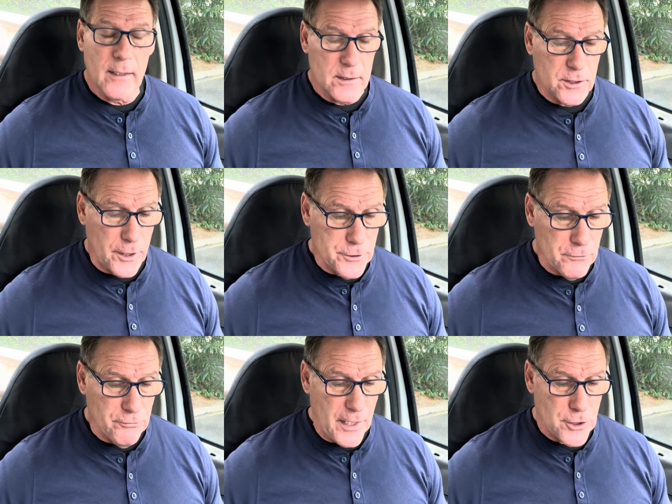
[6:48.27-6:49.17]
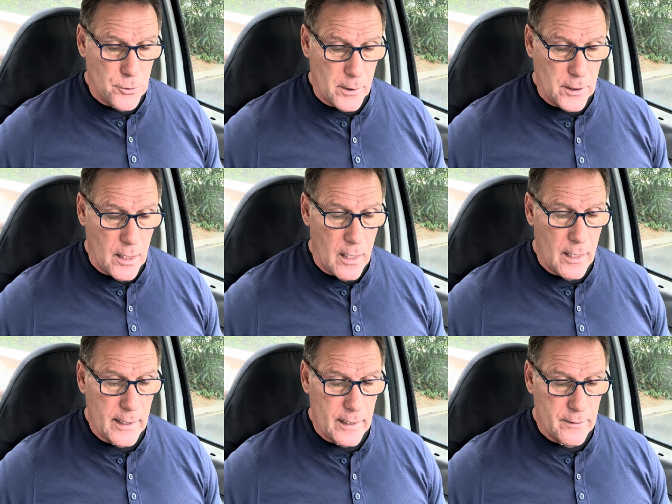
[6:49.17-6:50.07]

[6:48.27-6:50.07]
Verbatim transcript: set your face toward Gog,